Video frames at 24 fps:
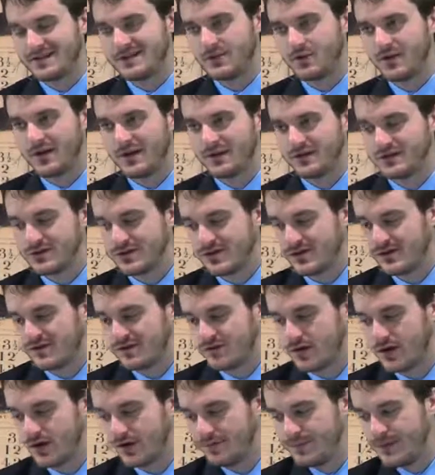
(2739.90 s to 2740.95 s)
the one I was looking
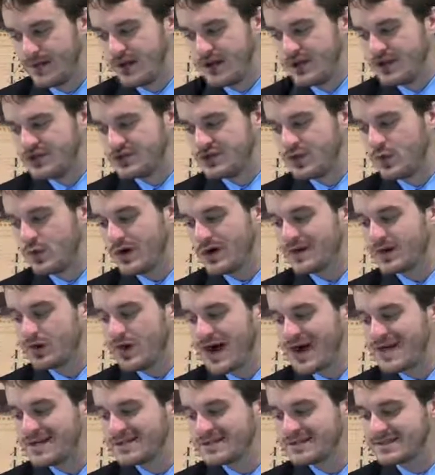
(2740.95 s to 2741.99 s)
for. So when
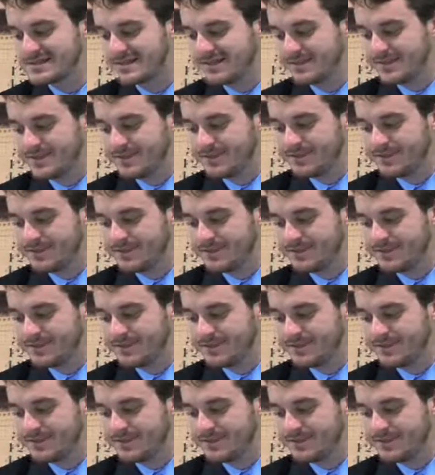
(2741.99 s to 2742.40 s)
Christ